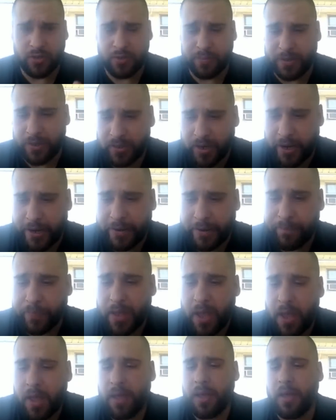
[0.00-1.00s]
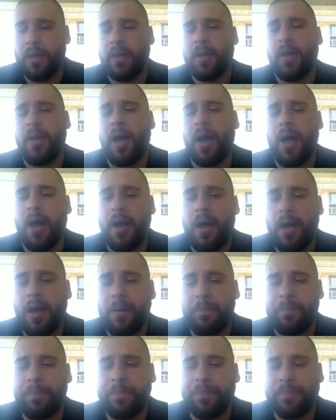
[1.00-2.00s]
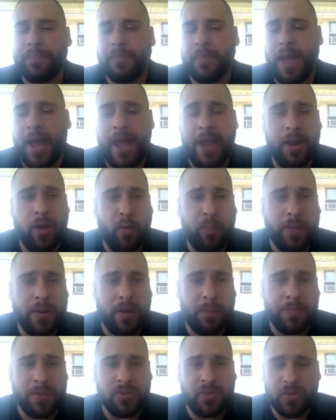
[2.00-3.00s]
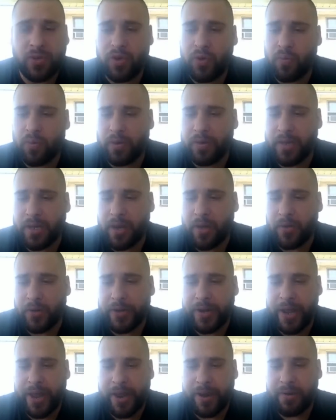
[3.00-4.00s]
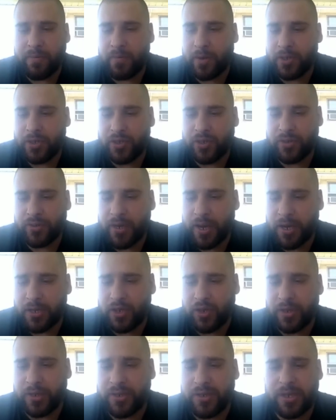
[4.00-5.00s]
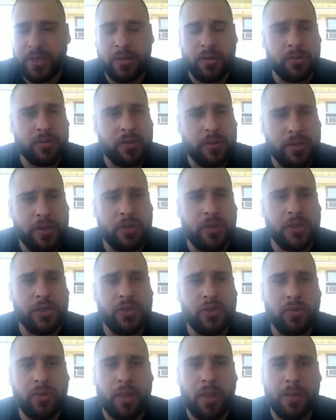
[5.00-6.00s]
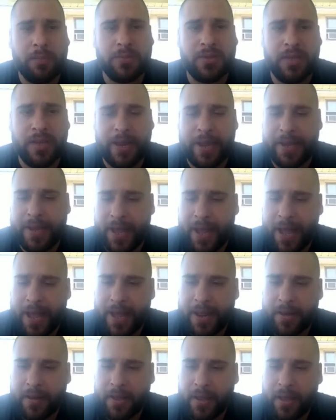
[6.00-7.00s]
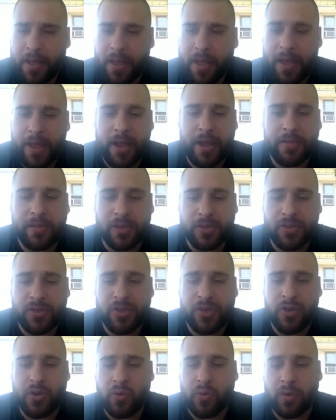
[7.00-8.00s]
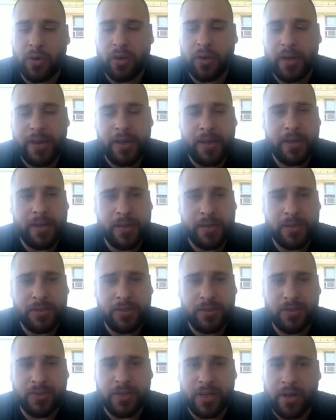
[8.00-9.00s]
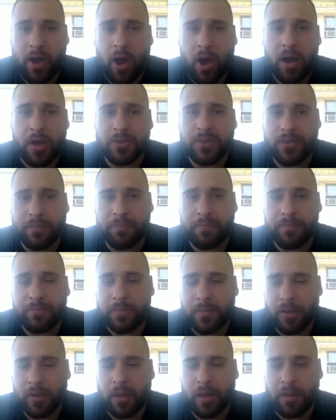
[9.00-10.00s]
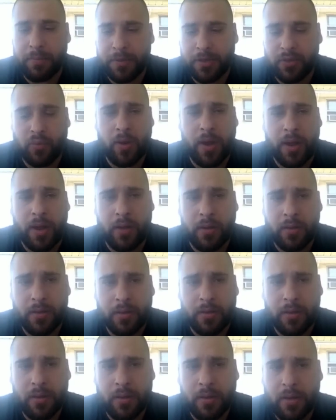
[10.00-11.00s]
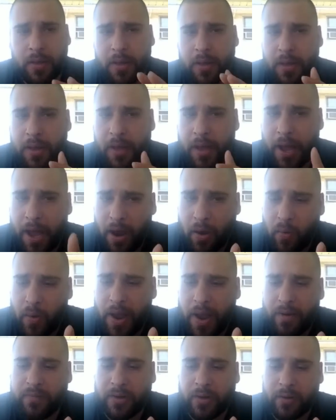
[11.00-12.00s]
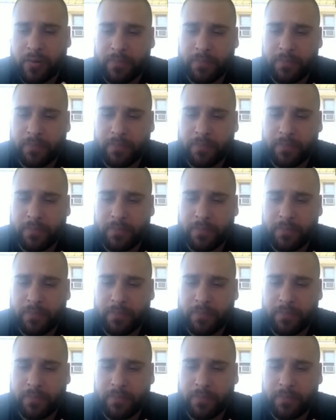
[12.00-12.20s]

me, sorry. I opened up the Skewer the other day, which, as you can see, those are the only 2 clubs that I got, and the Skewer is an awesome club as well. However,